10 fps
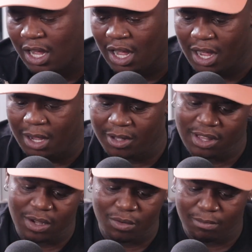I
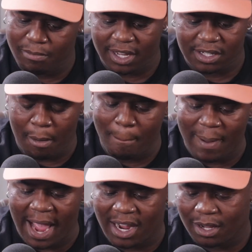think would make some
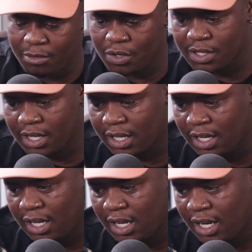banger music.
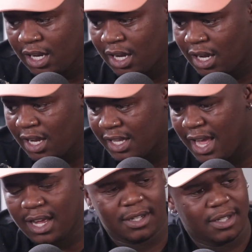Yeah.